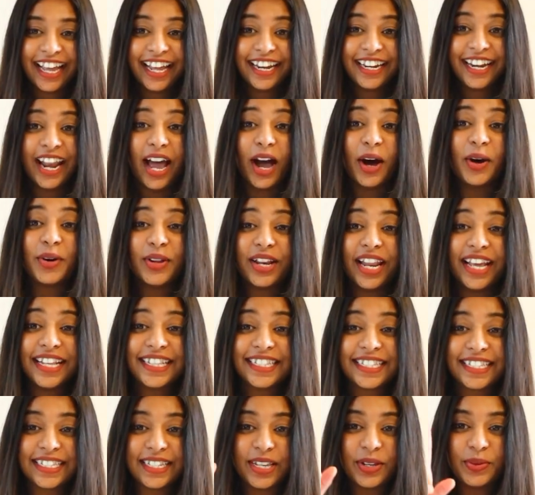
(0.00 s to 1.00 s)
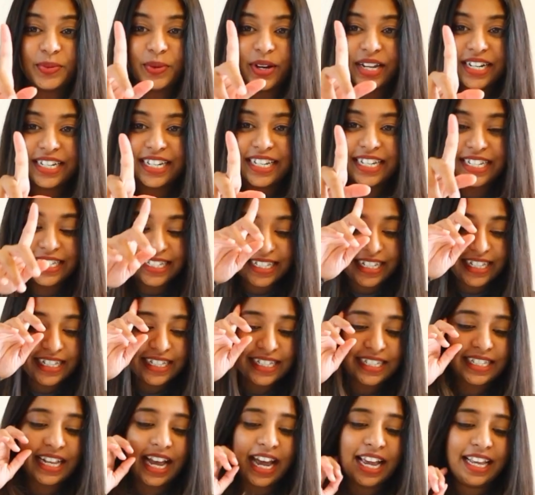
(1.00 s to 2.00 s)
Now let's see what is
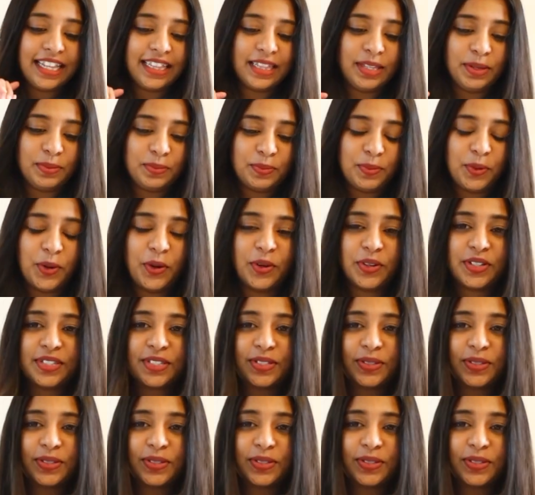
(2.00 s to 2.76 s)
inside the box.